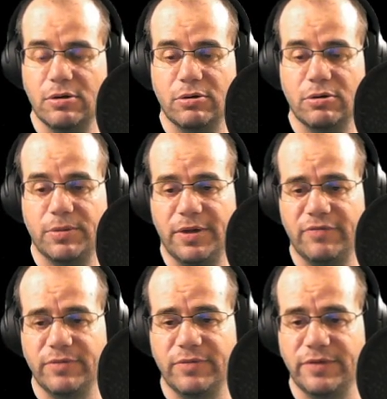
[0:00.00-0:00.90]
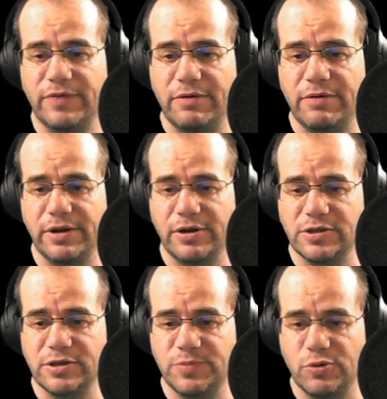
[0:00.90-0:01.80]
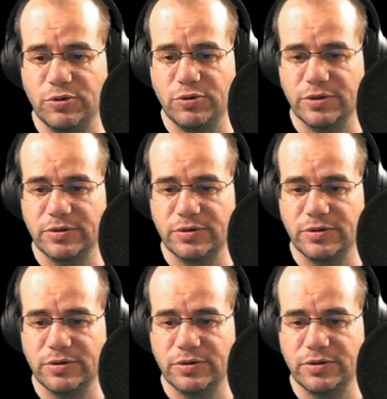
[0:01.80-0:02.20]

Oh, apart from very nice board,